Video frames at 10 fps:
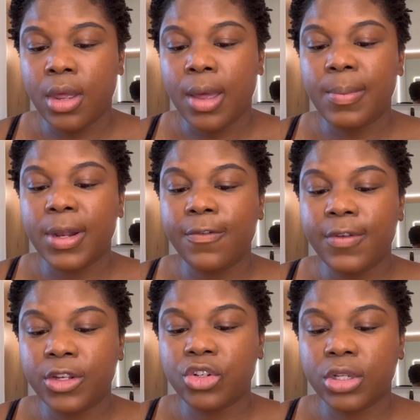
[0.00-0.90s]
But
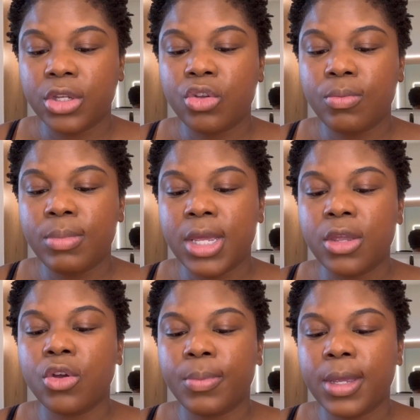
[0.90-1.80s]
eventually you meet
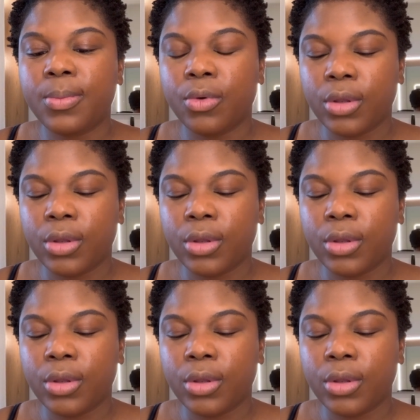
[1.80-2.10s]
your people,